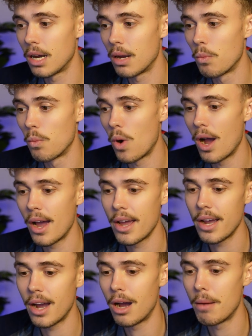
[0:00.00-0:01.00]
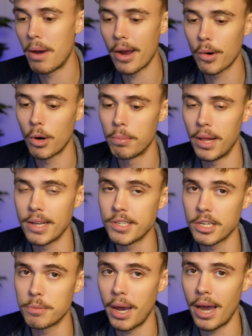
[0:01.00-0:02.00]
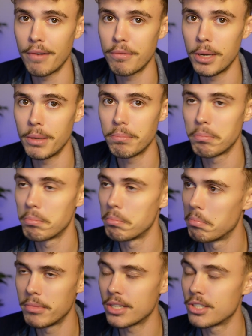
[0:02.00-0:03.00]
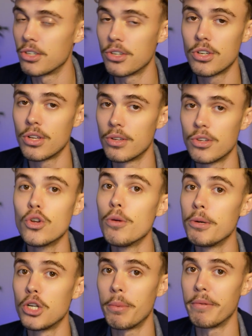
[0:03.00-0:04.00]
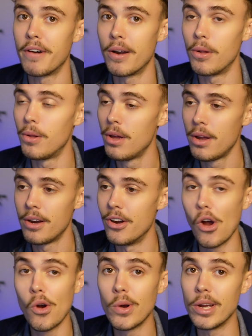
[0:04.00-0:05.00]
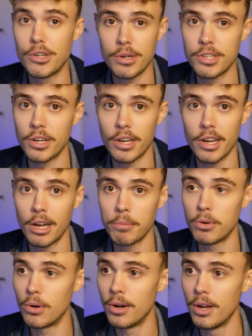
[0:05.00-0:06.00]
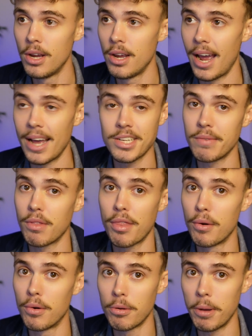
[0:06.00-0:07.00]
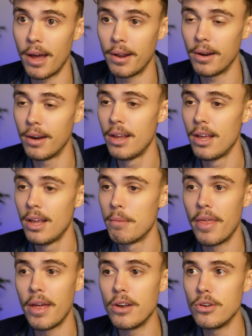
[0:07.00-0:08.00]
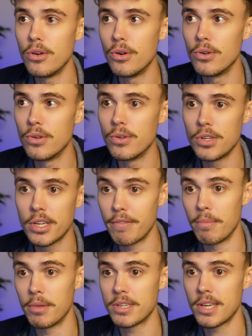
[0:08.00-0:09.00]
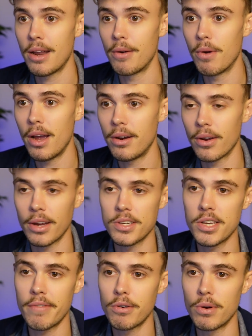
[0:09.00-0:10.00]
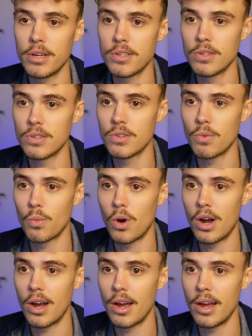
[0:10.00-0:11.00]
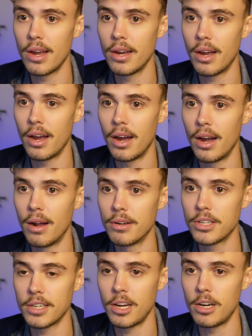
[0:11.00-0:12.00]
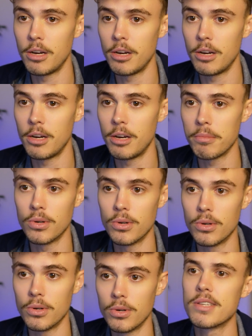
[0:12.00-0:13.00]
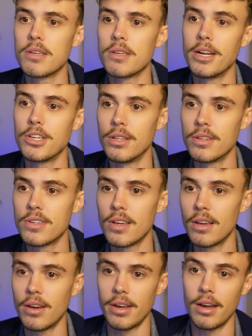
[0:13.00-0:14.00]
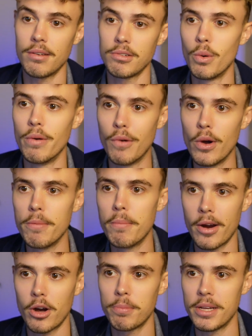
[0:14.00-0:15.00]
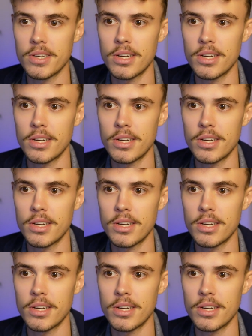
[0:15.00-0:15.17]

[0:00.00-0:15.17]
why are microplastics bad for me? That's just super top of funnel, no interest in a cutting board, hasn't even thought about it. But then you give them this ad, right? Okay, 7 reasons why titanium cutting boards, let's imagine this, to avoid microplastic